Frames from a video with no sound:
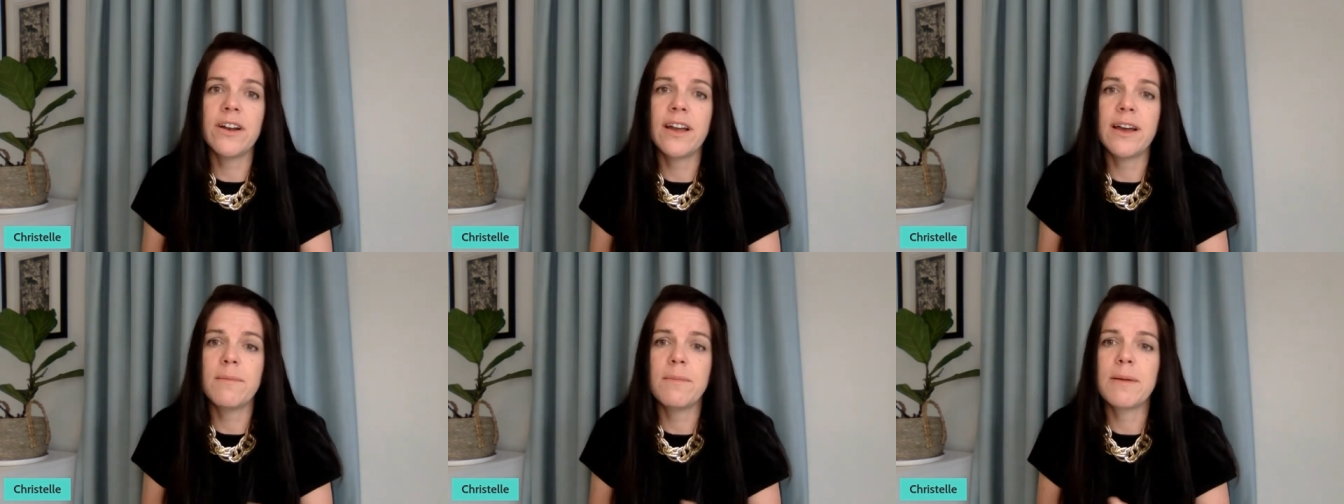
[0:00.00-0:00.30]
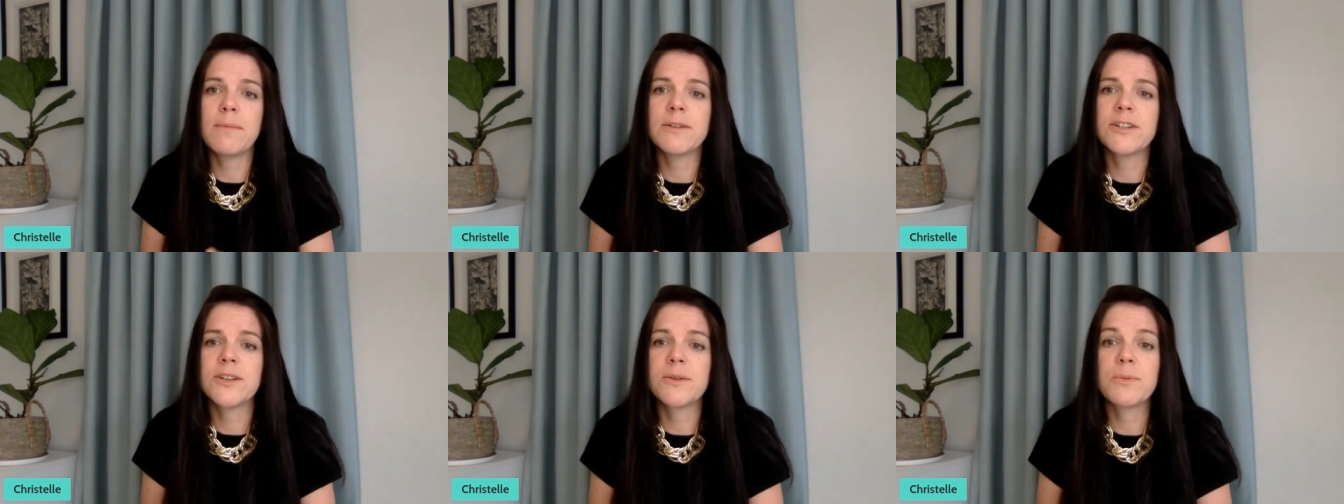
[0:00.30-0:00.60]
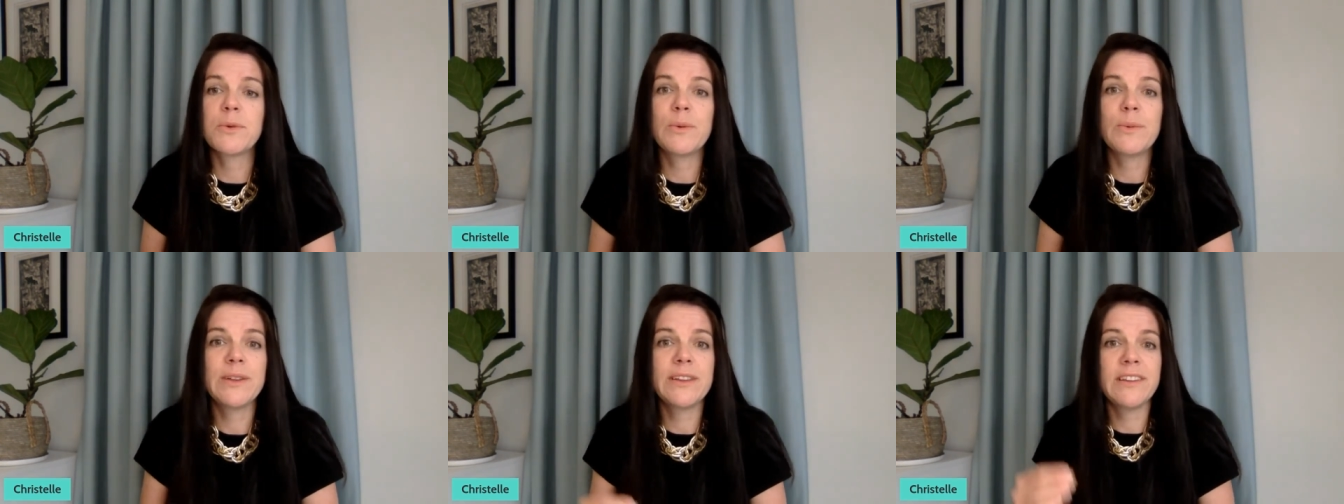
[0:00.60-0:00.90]
online
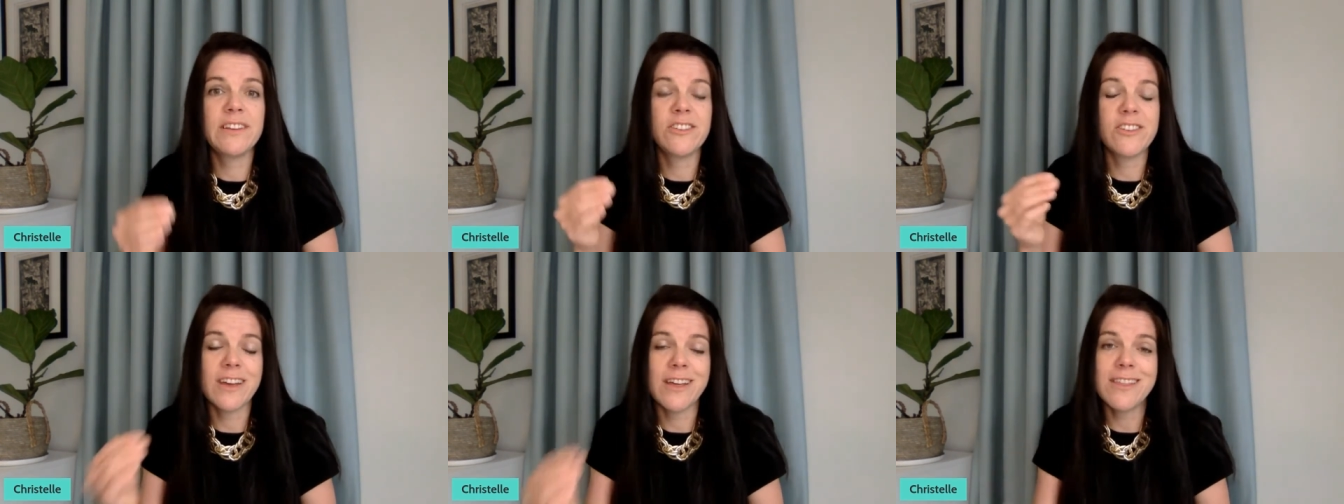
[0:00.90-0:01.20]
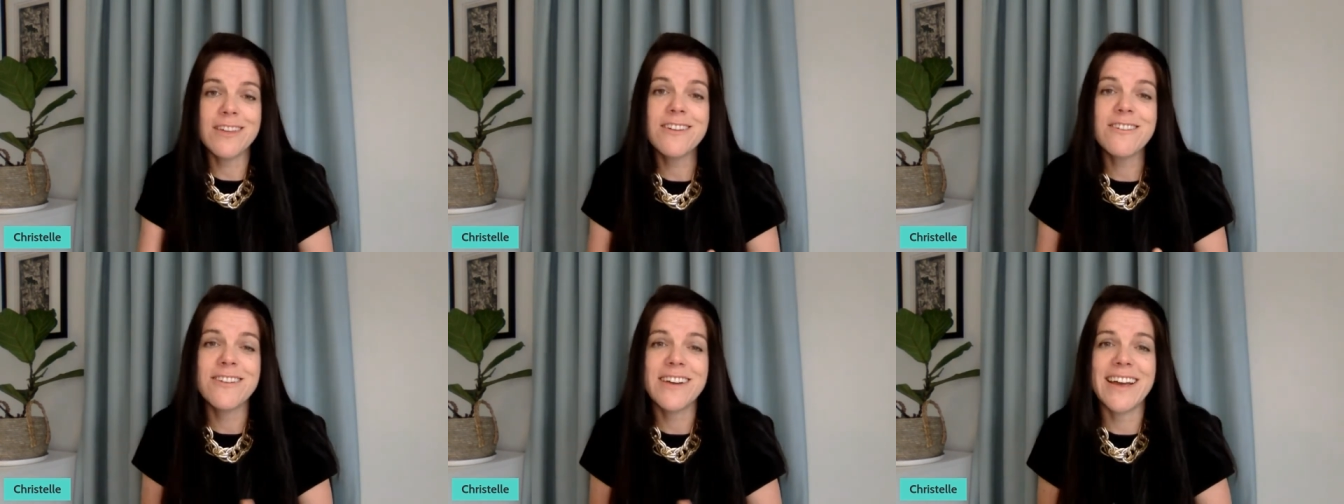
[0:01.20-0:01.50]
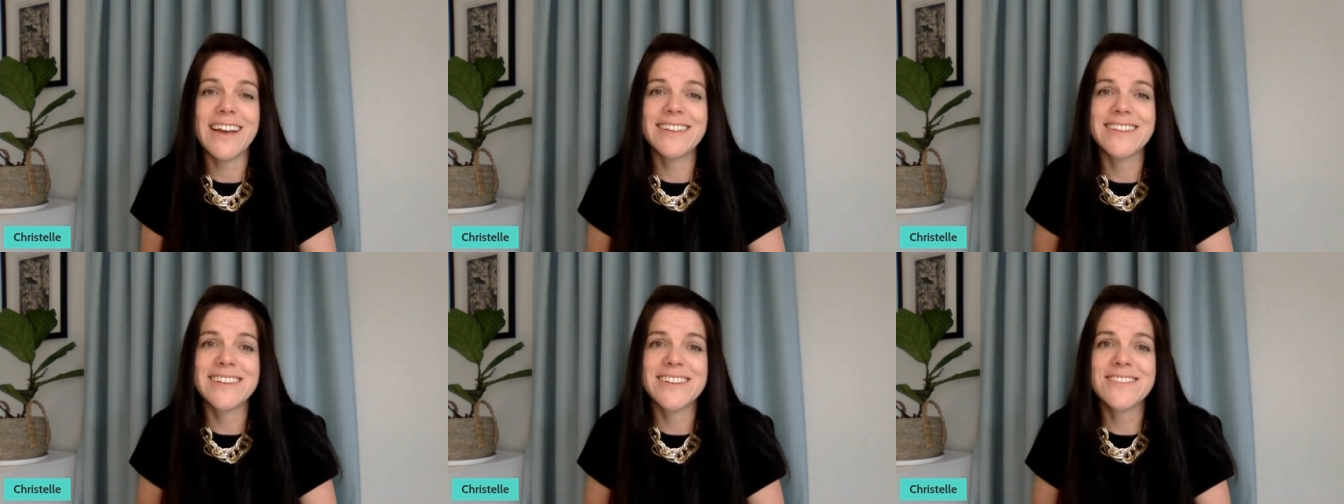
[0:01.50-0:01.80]
membership where we teach other
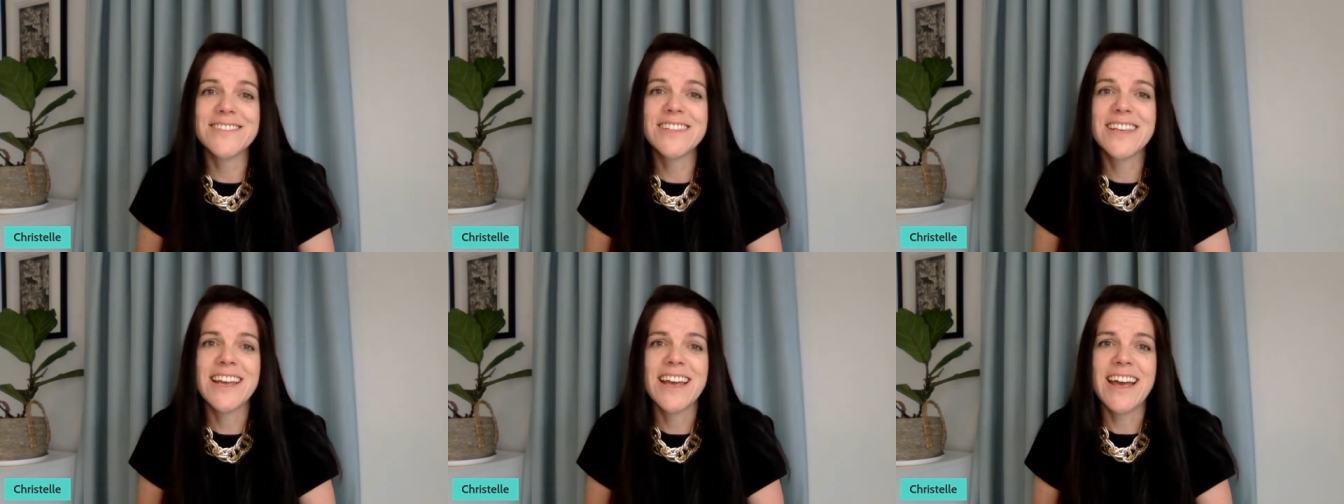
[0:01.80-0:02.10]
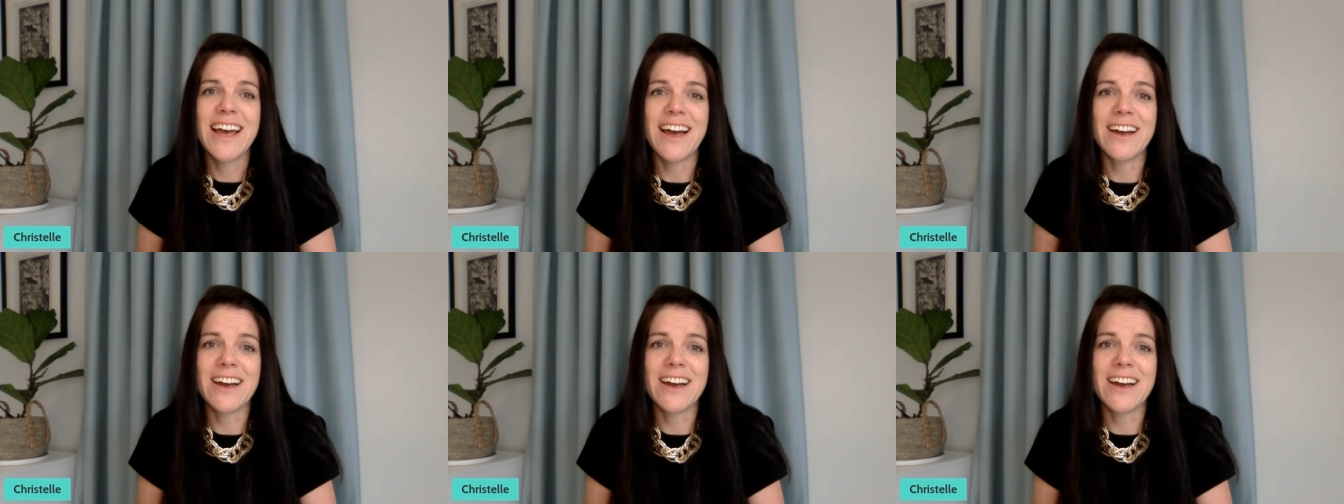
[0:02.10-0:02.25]
creatives